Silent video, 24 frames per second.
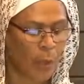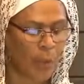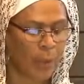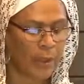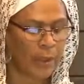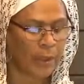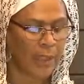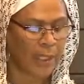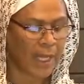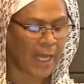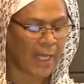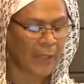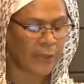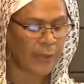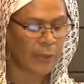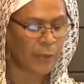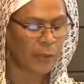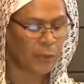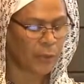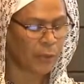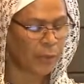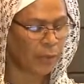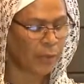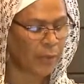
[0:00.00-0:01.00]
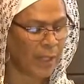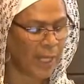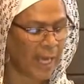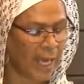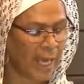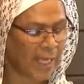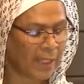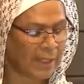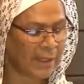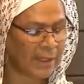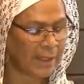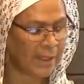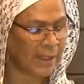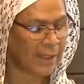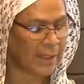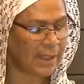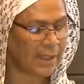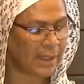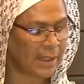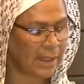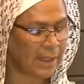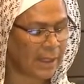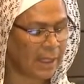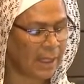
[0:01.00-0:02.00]
or national
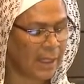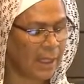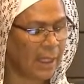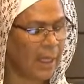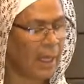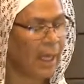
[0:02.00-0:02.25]
realities